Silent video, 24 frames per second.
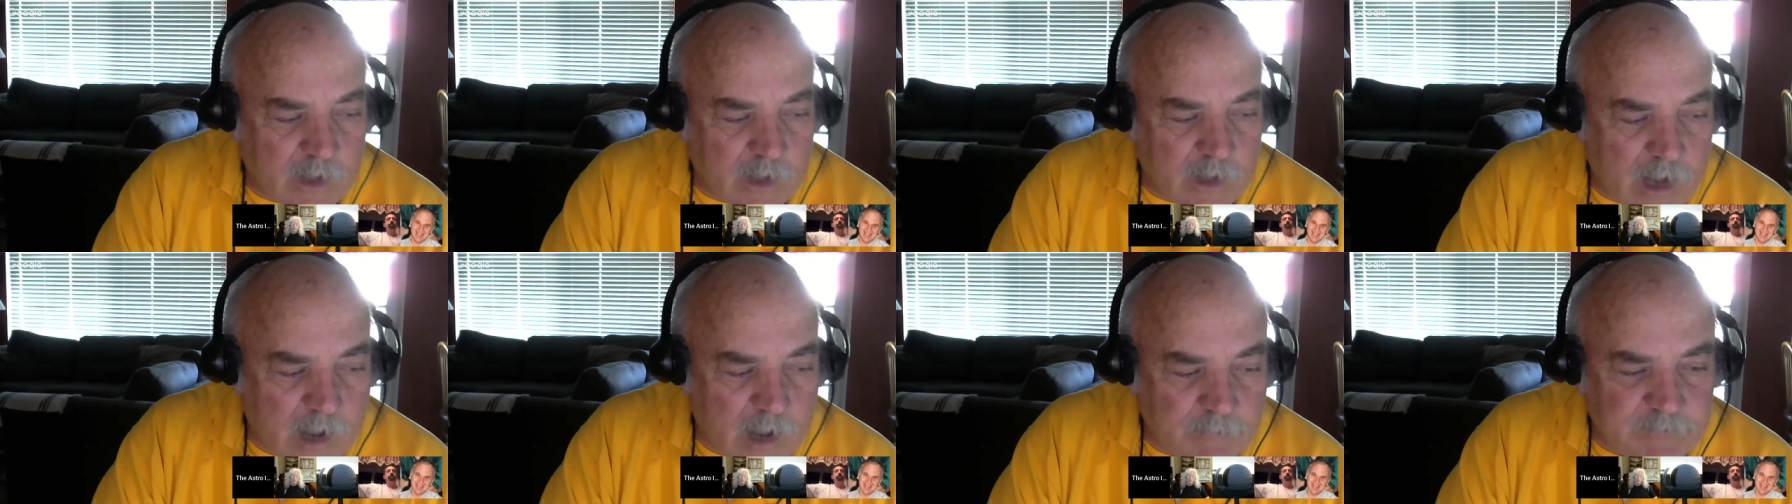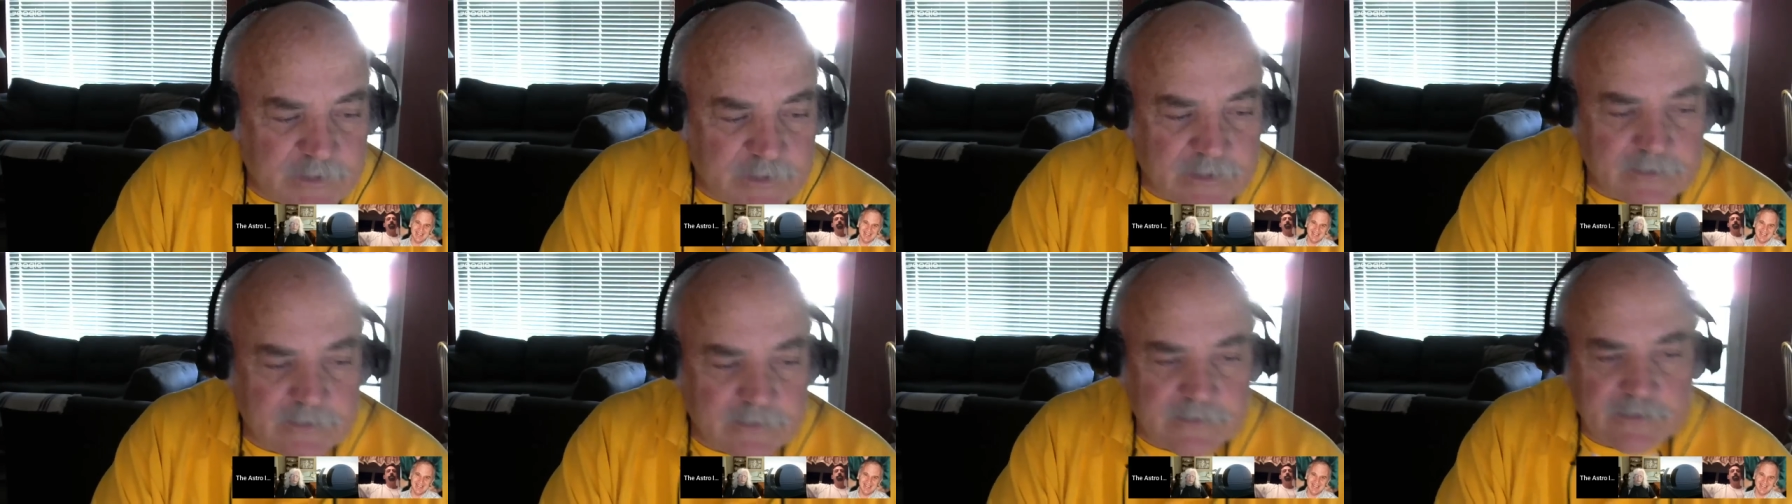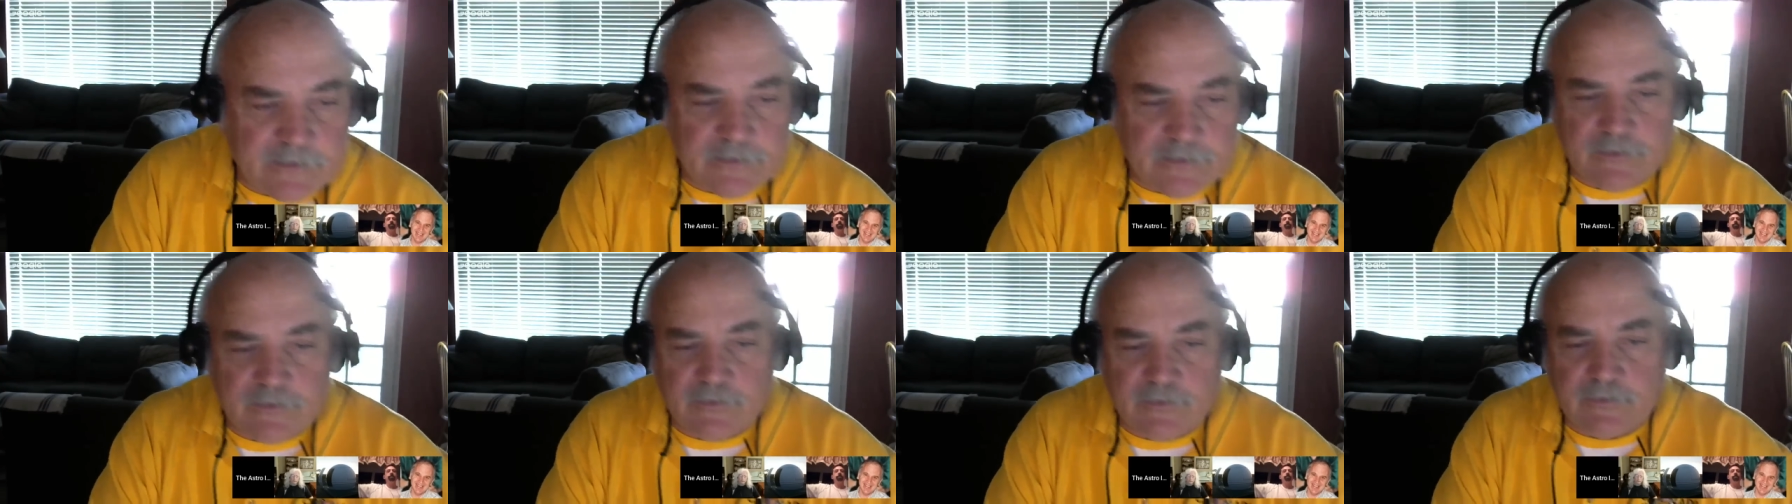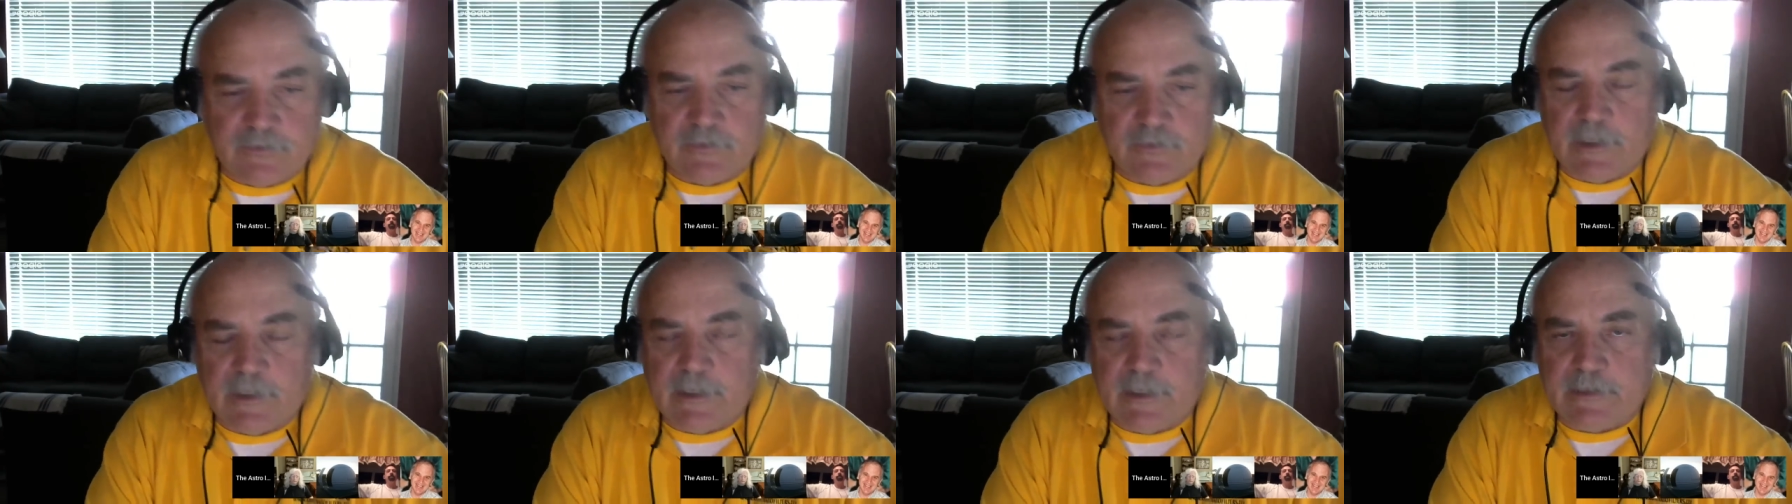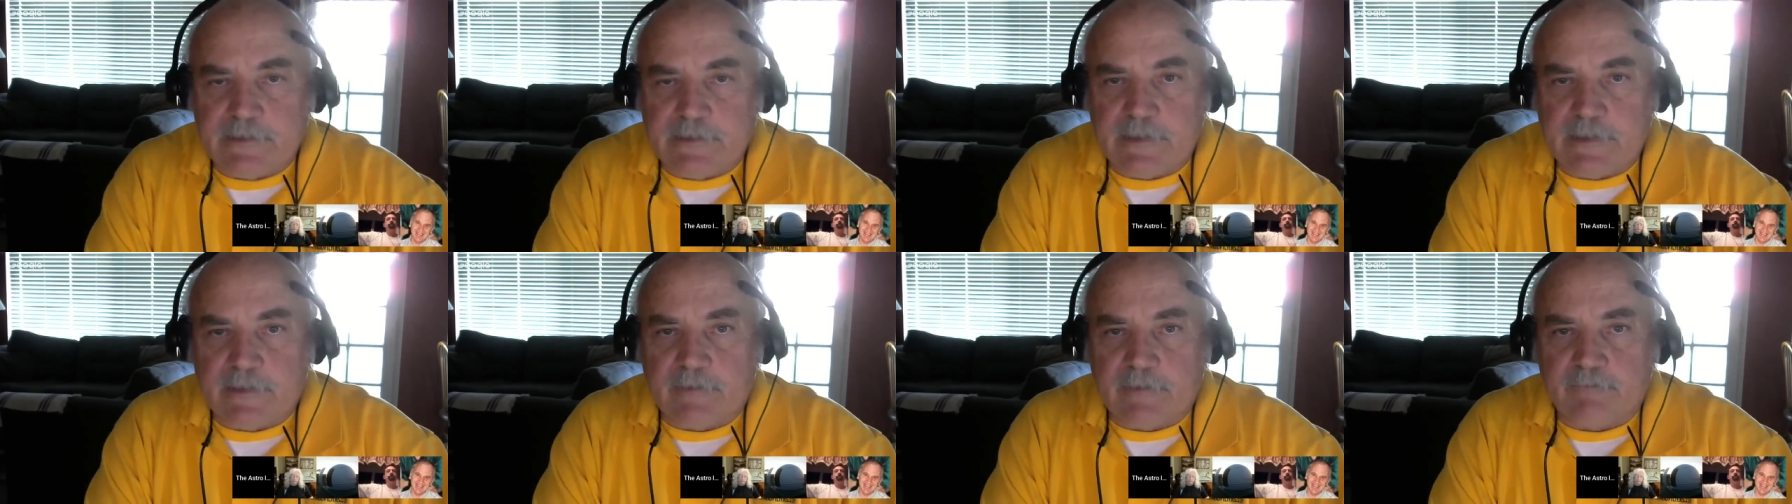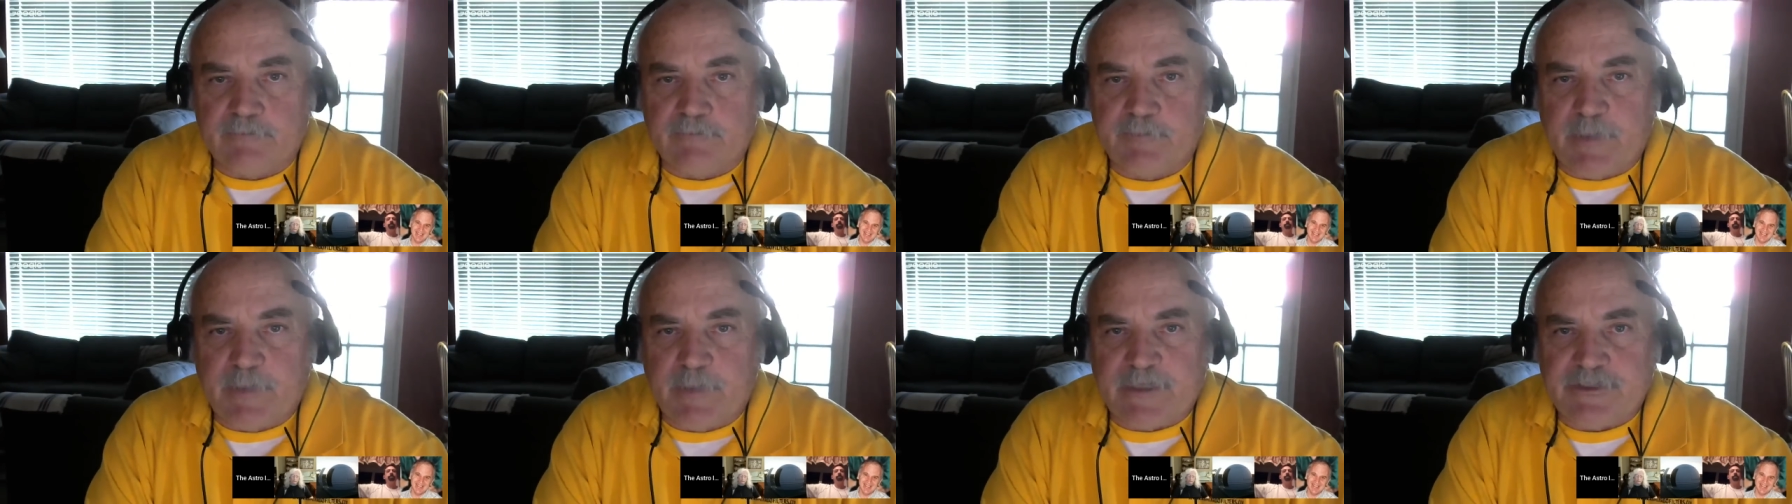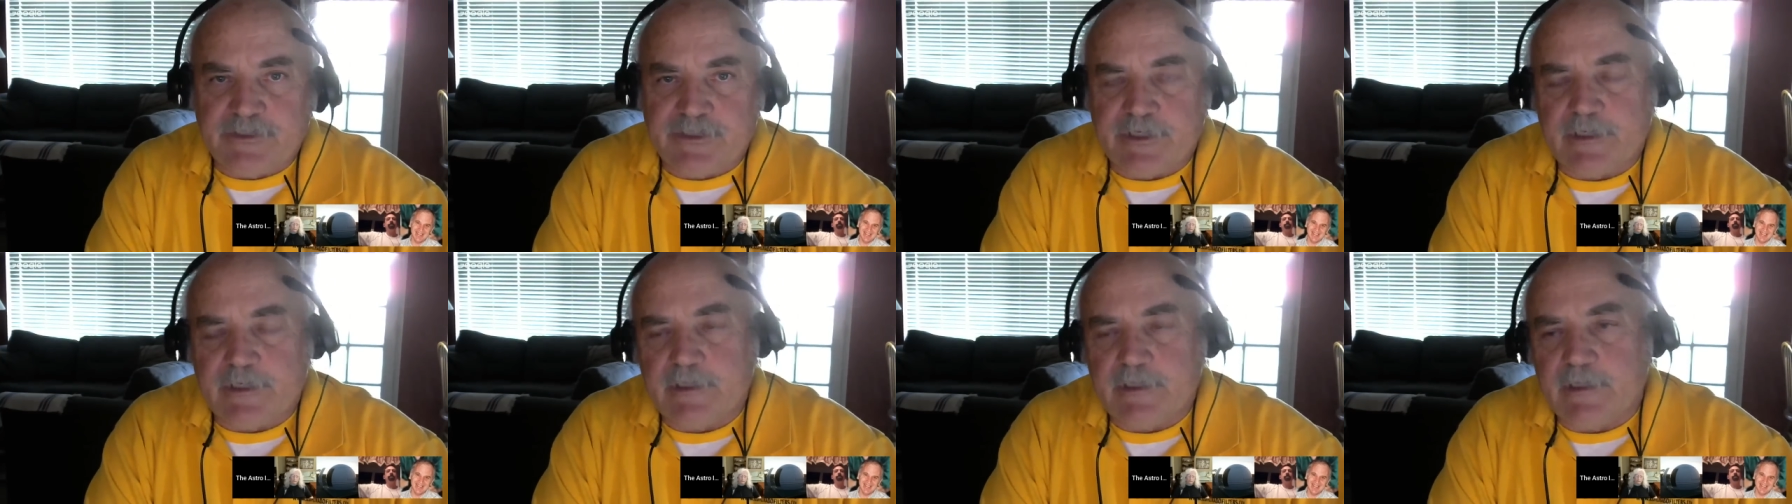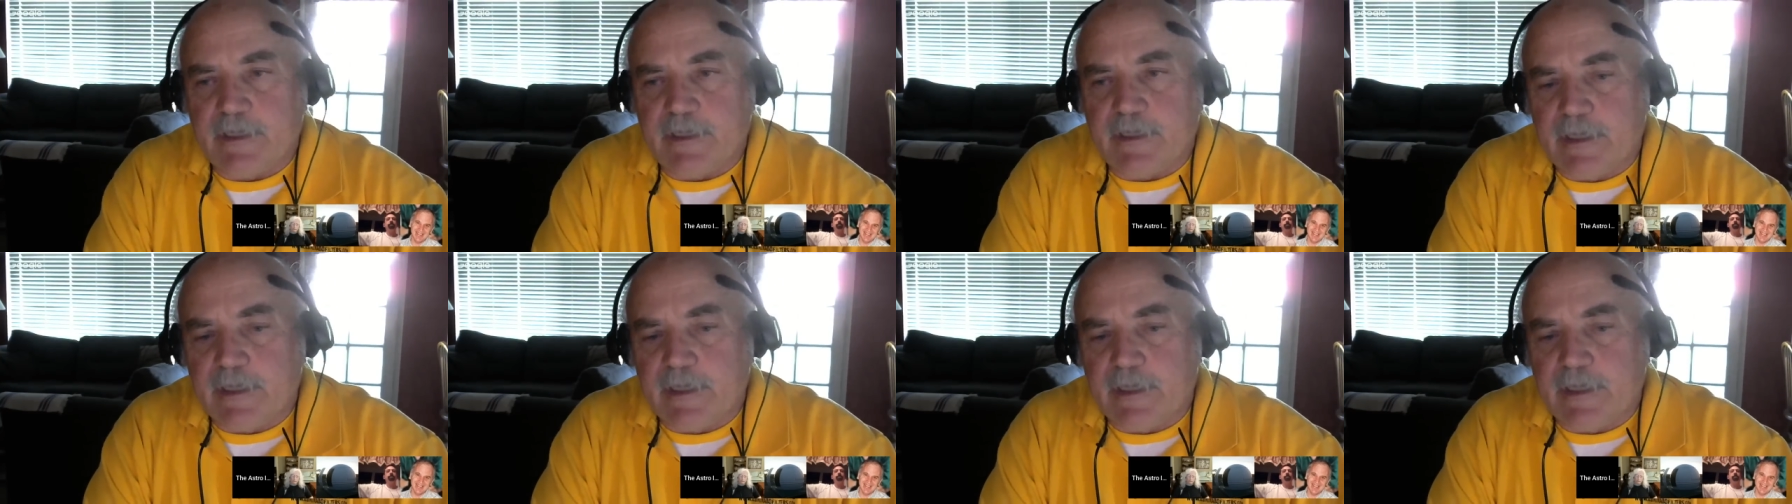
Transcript: opted to to pitch in,